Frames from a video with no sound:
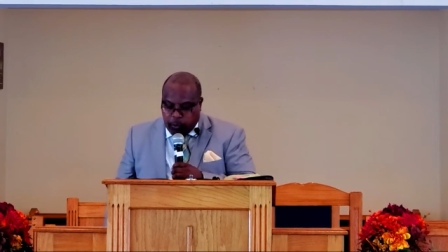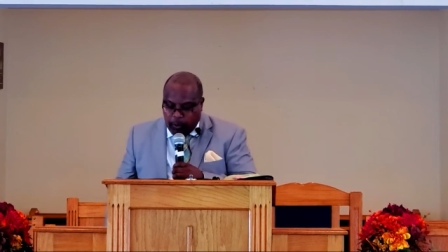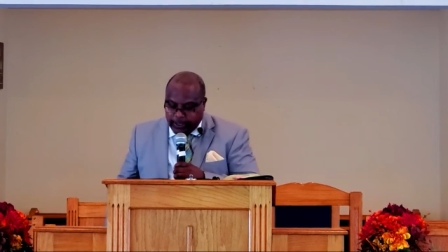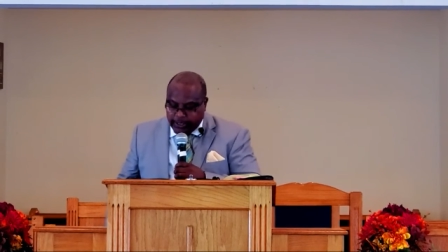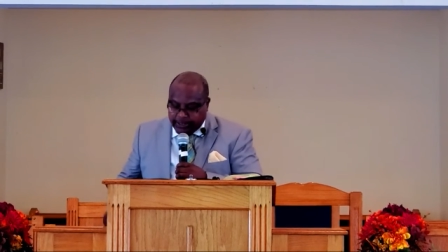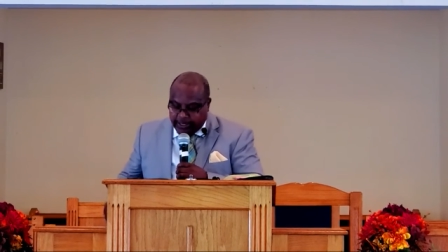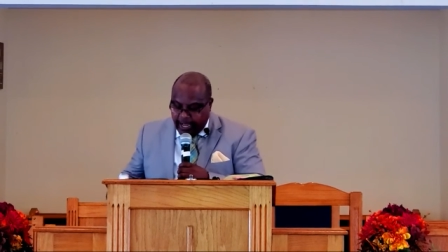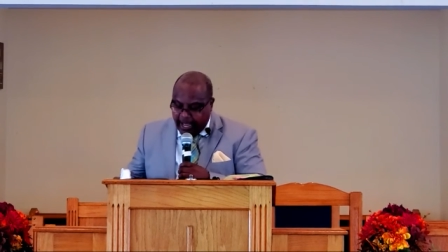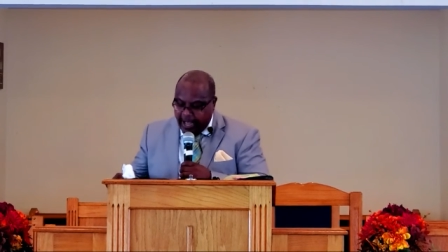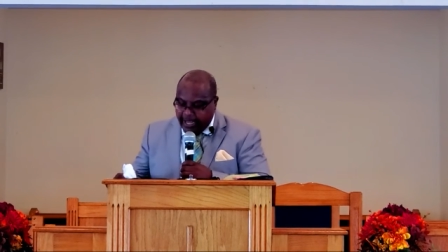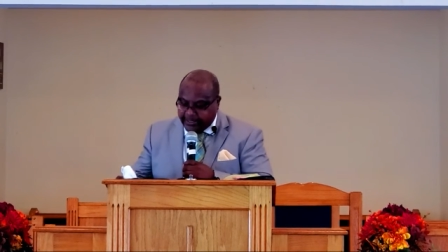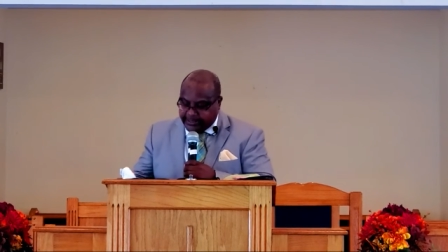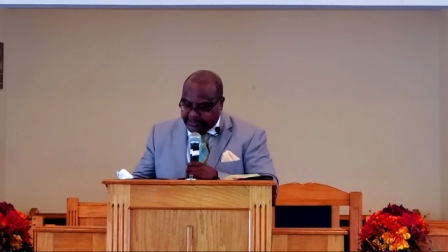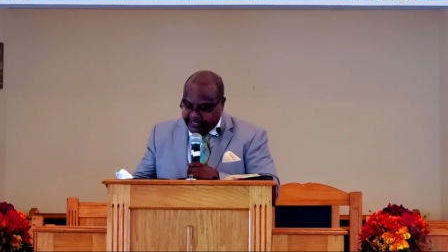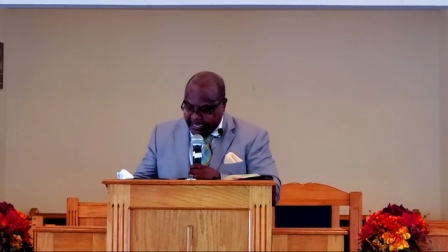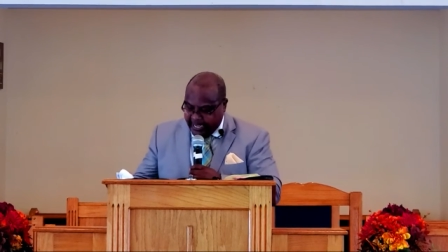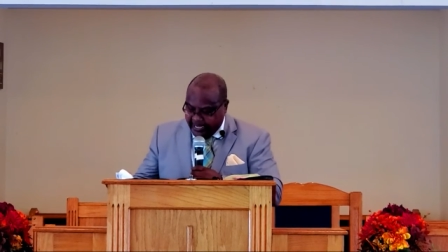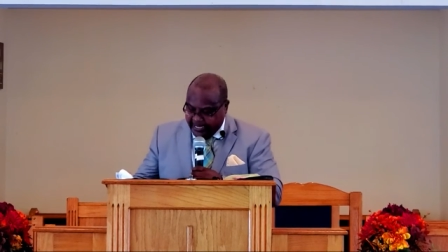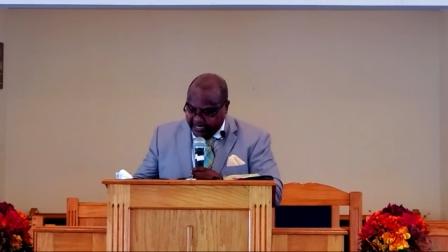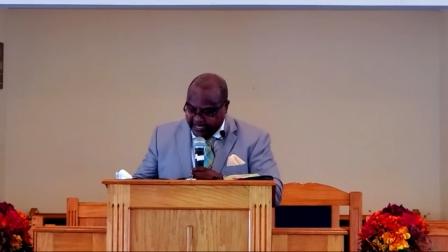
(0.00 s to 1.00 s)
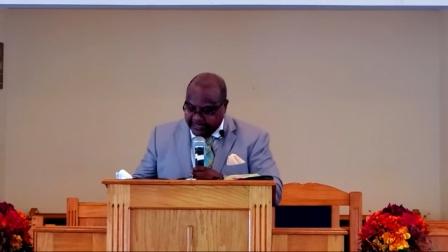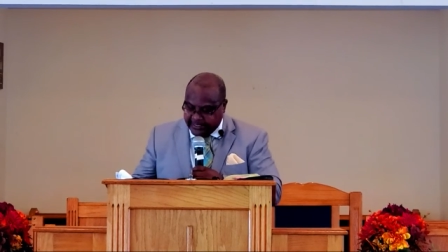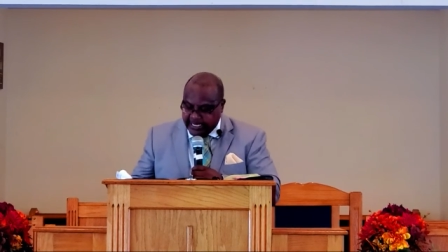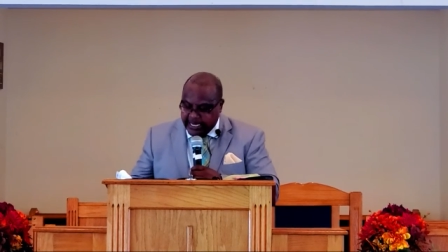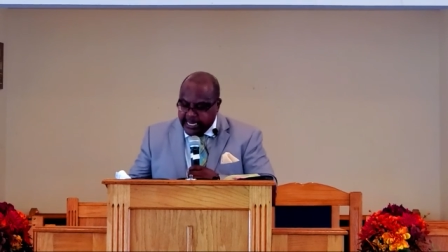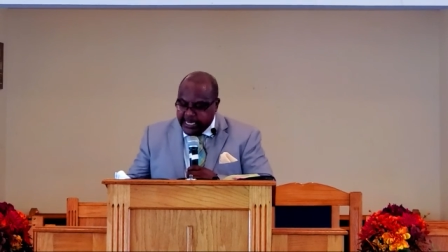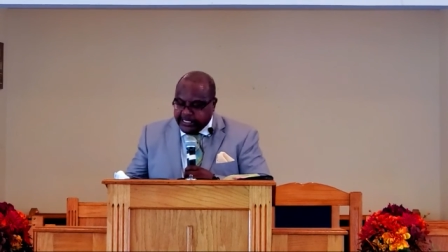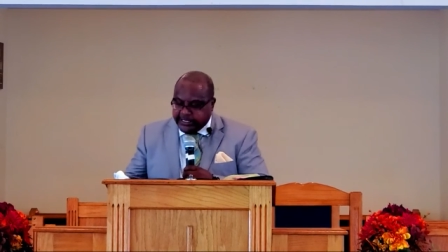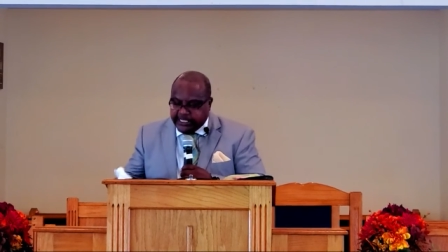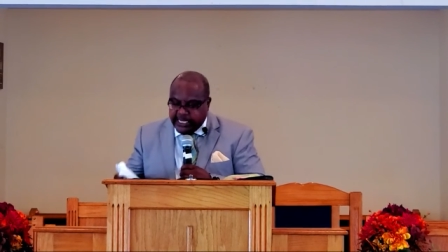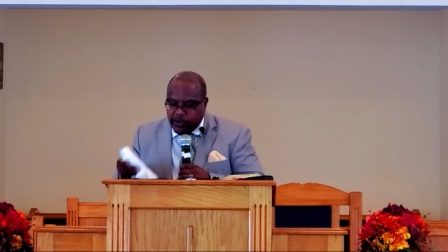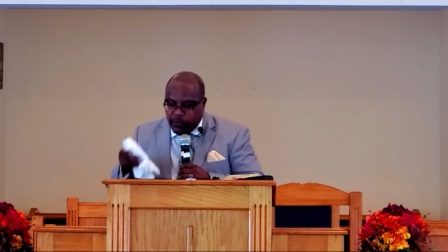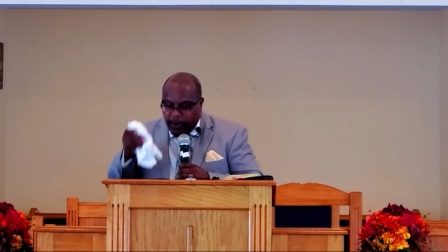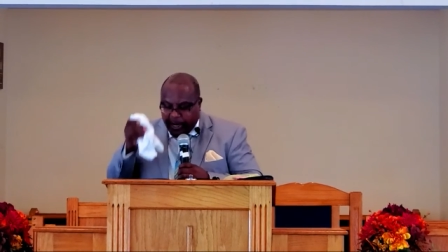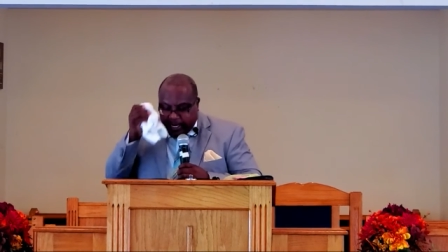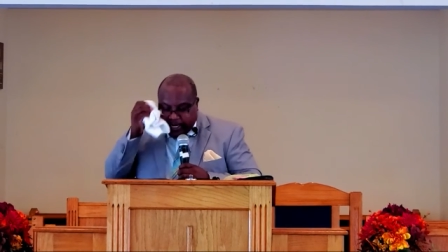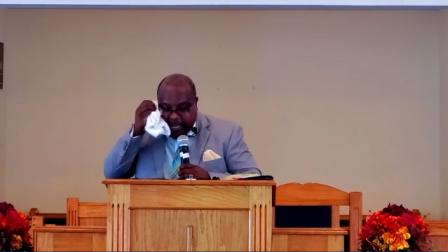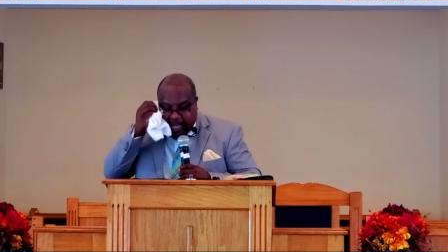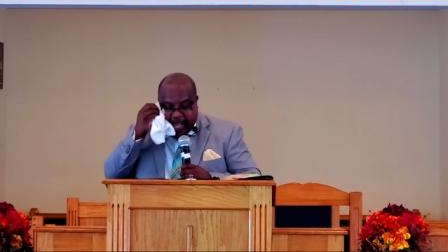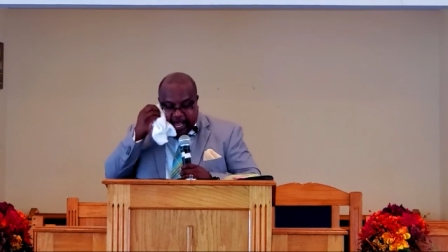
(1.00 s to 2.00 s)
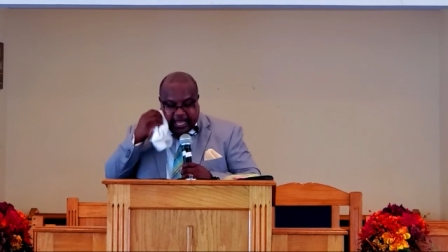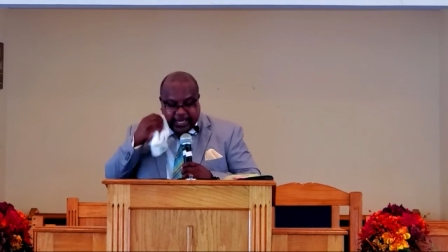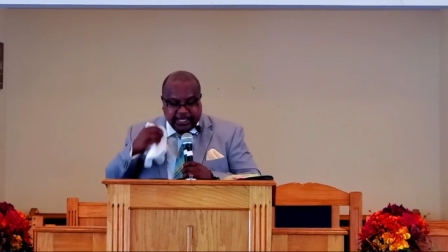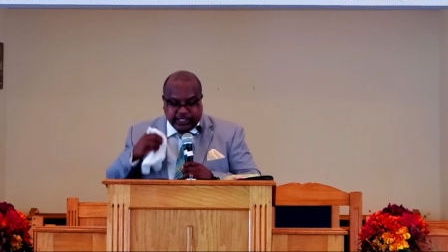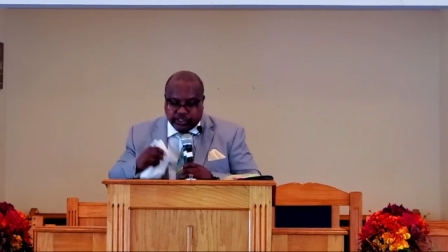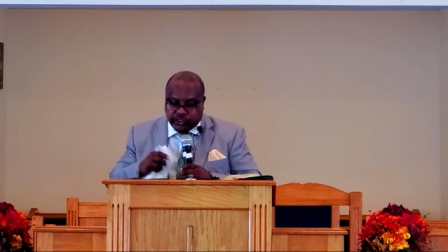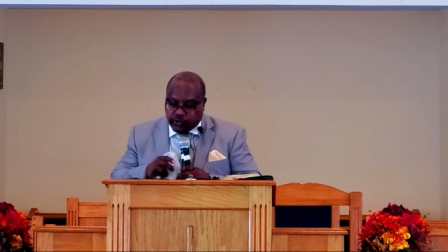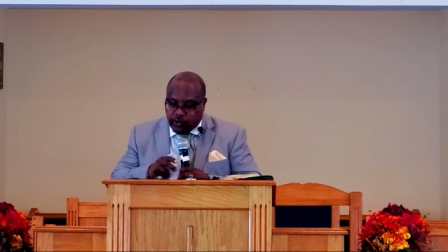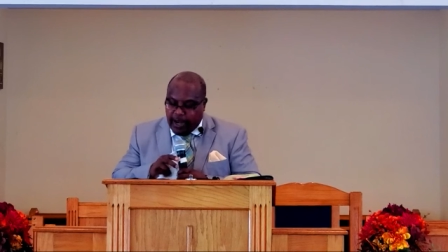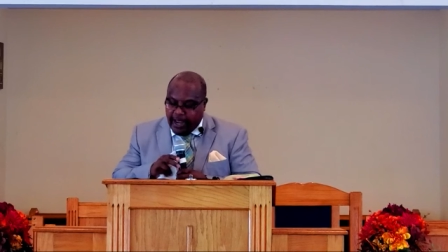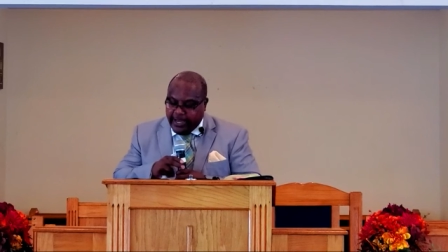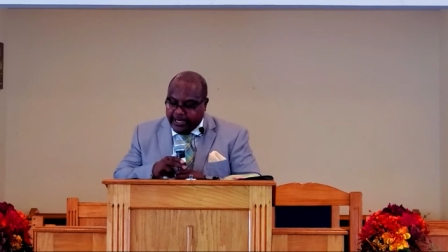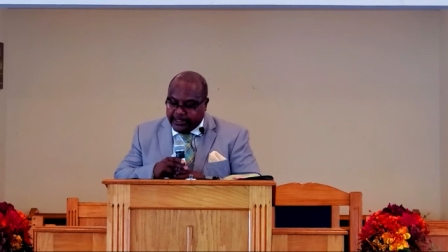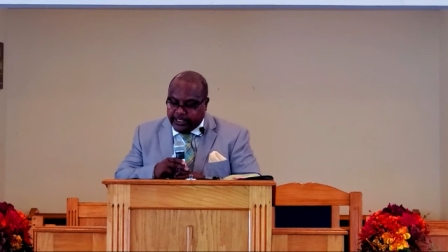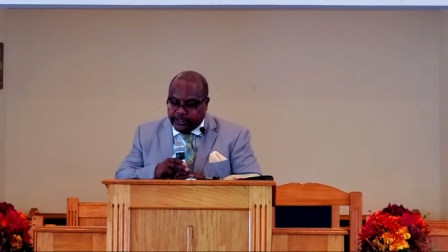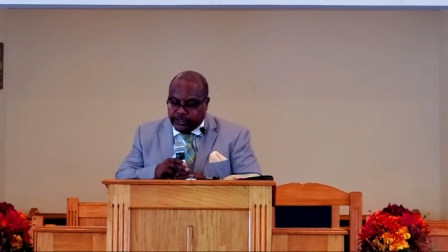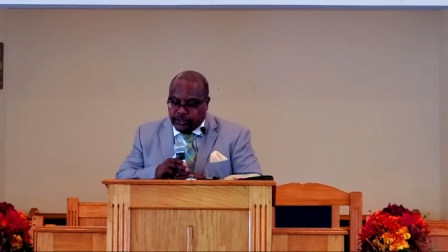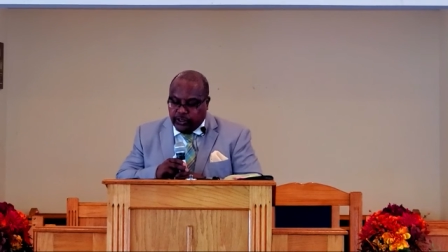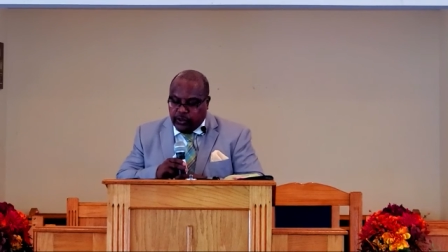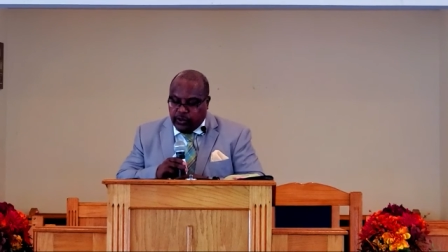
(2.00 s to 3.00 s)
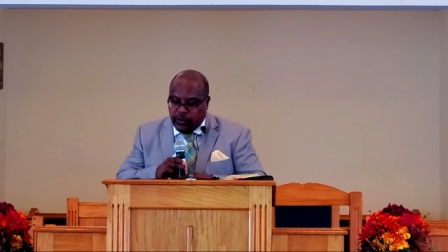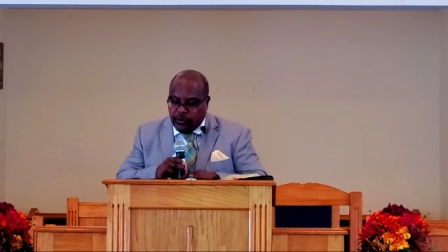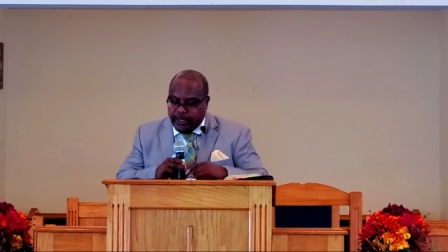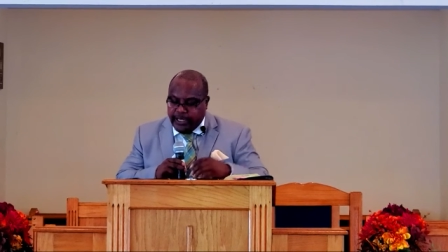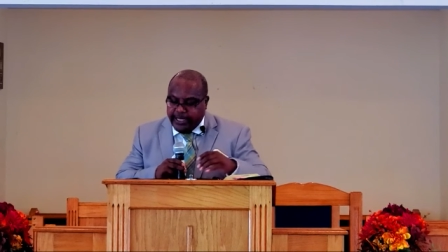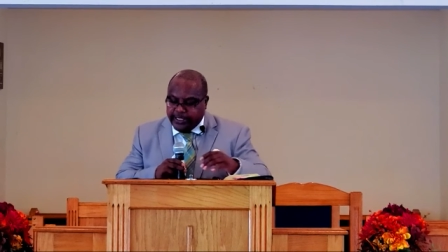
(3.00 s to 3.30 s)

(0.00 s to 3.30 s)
what God said See, what God is trying to do,